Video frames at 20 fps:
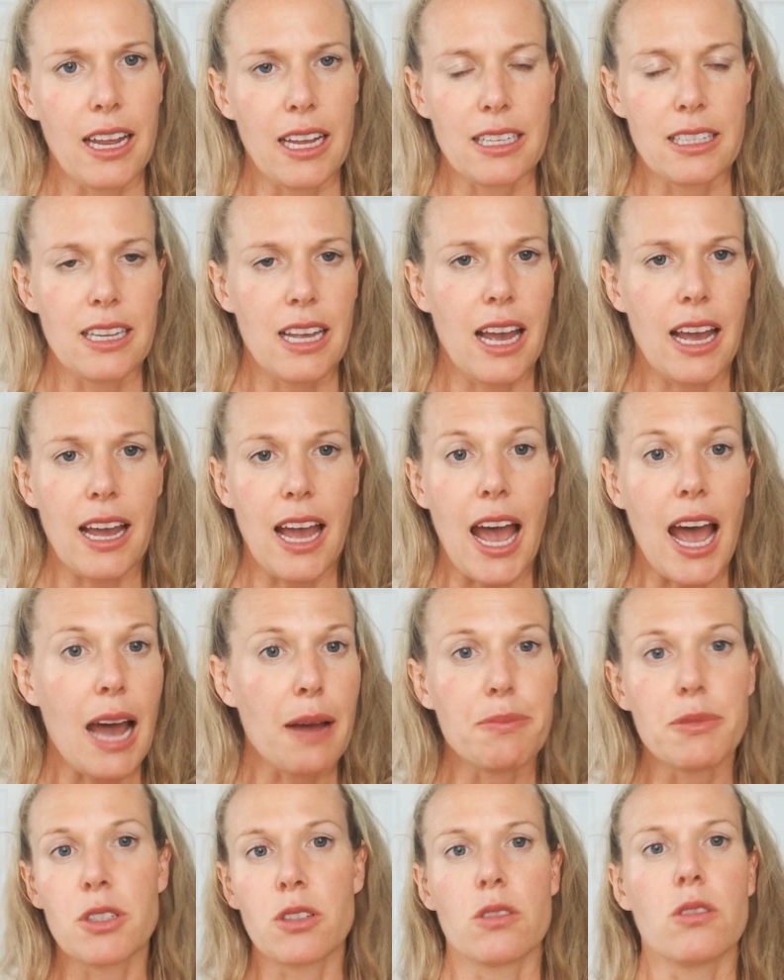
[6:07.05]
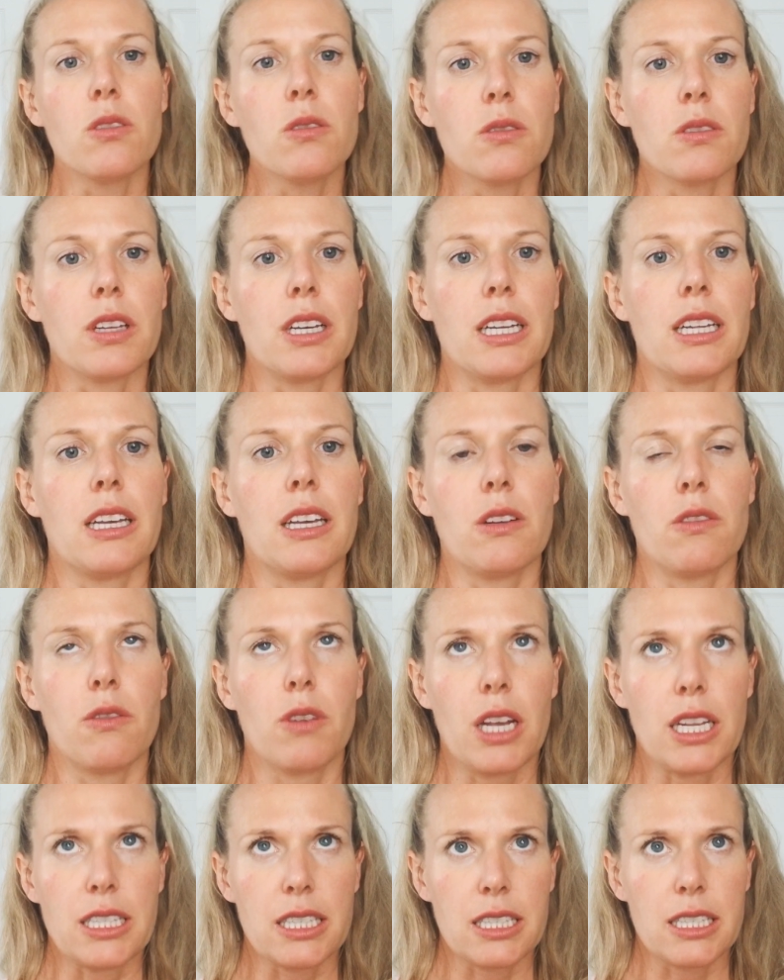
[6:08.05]
It absolutely,
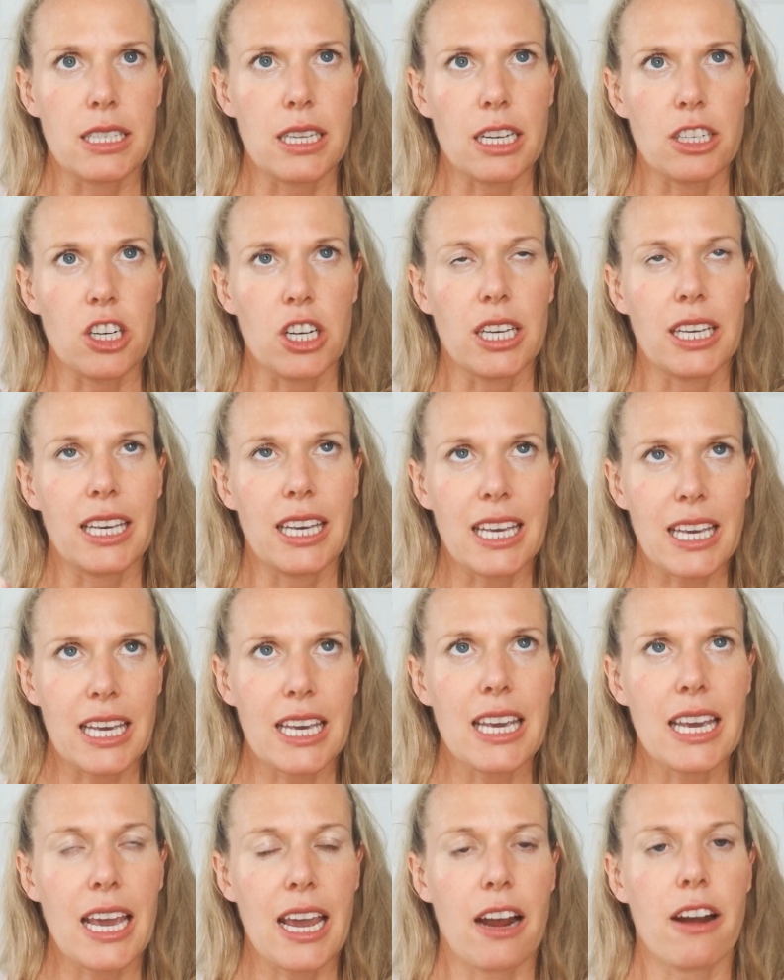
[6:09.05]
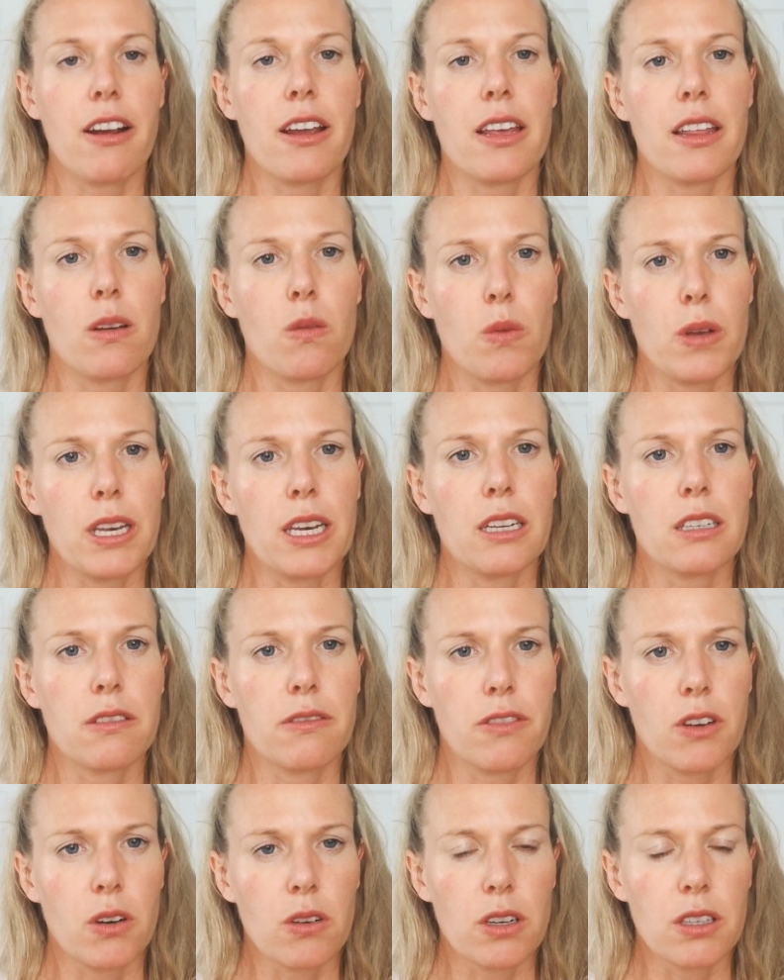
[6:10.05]
it's such a key area that we need to
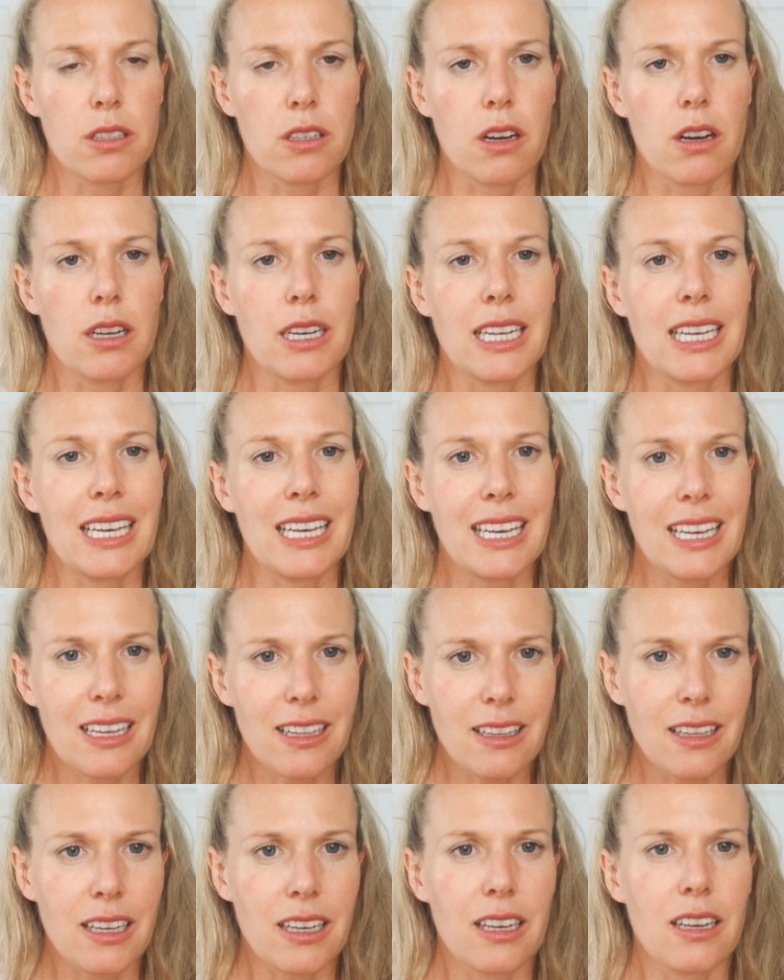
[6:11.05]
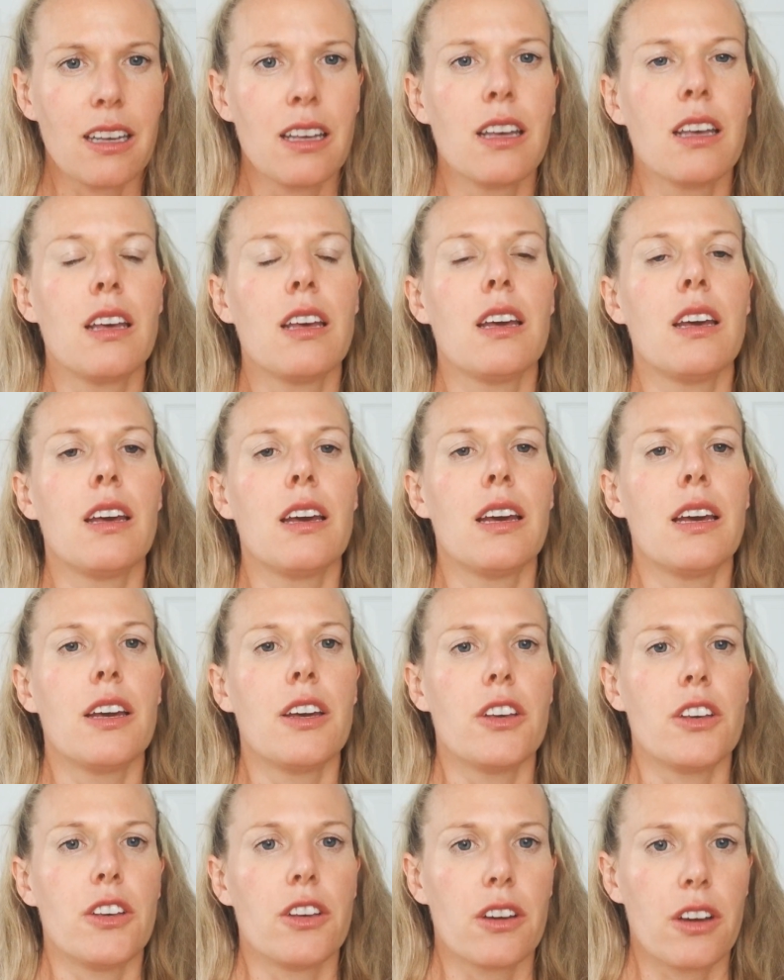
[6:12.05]
focus on healing
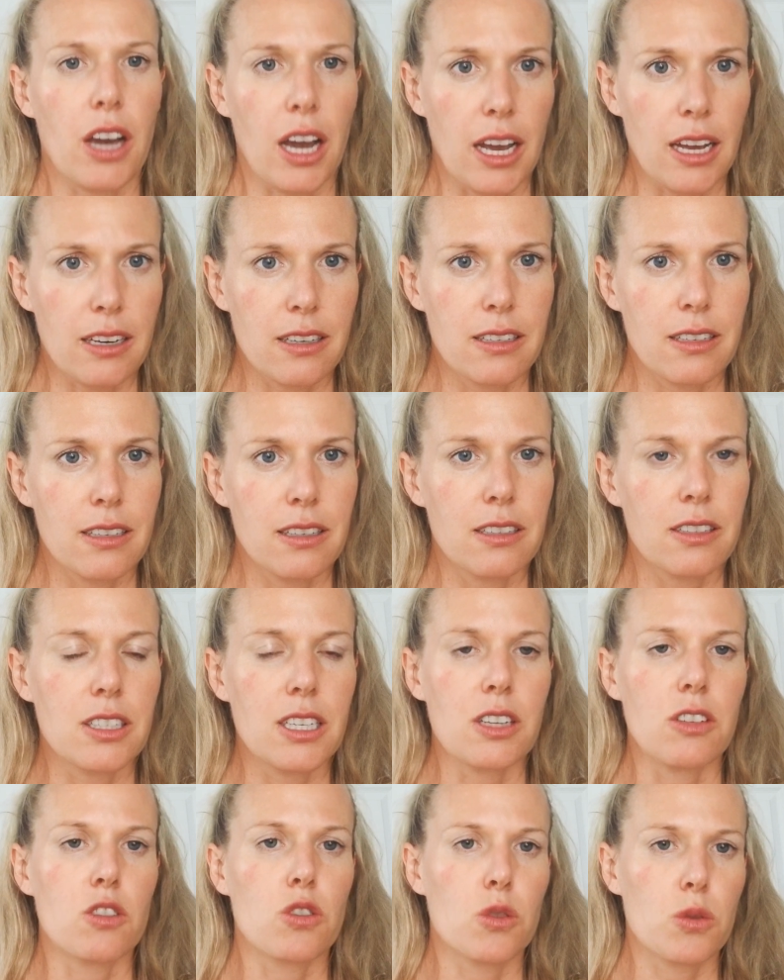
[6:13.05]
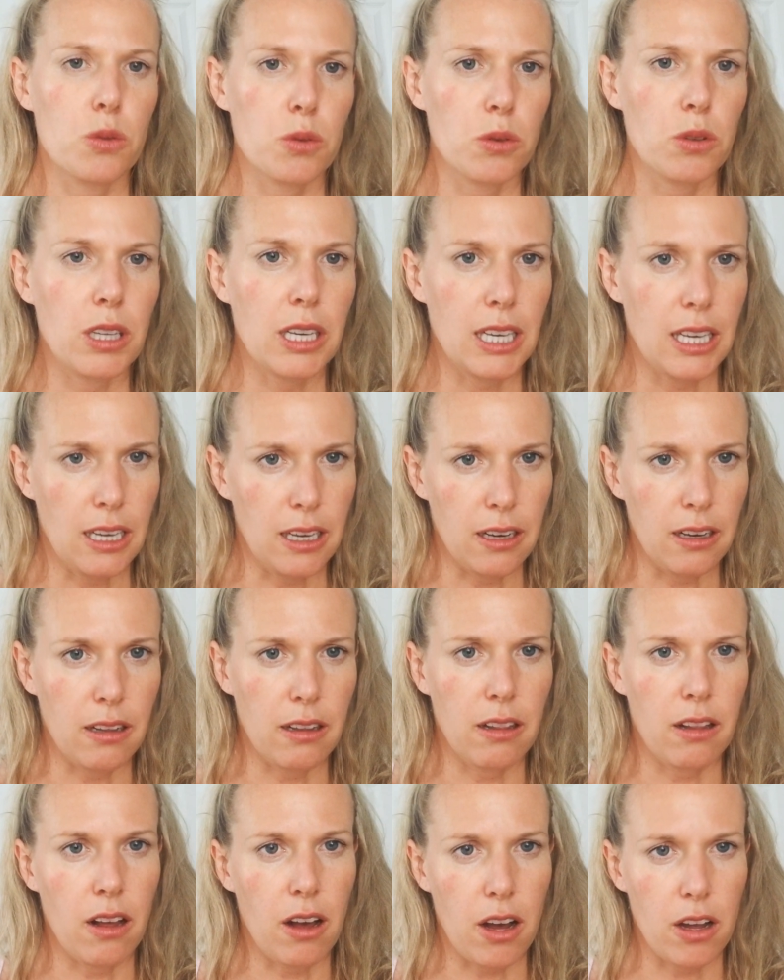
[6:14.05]
your gut to truly
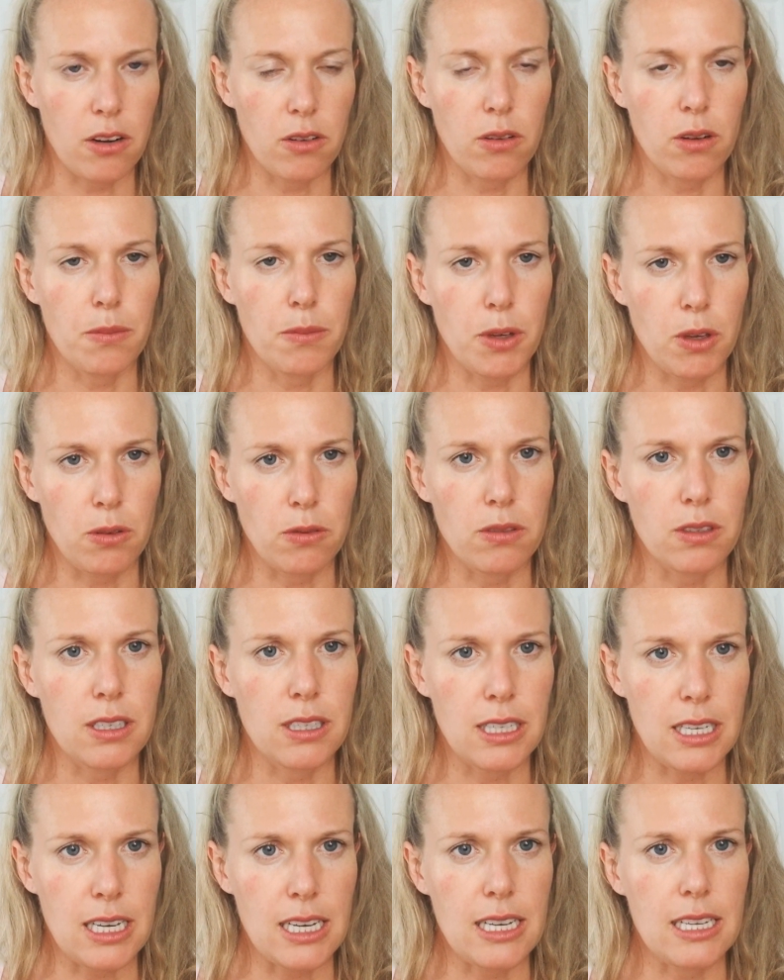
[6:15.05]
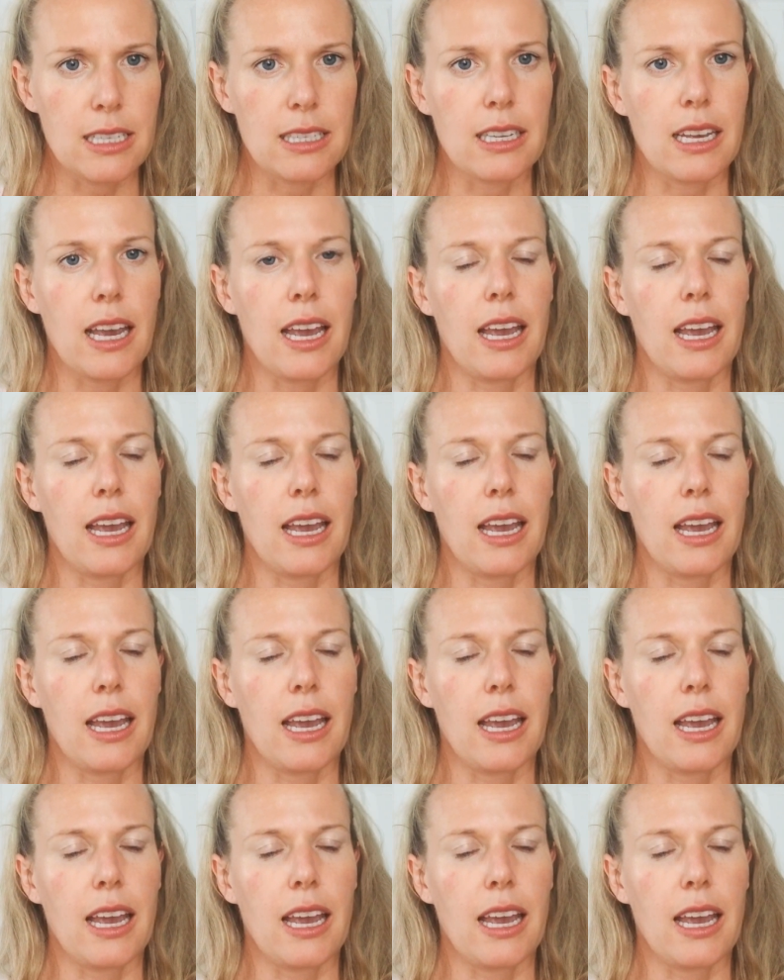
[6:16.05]
heal autoimmune disease.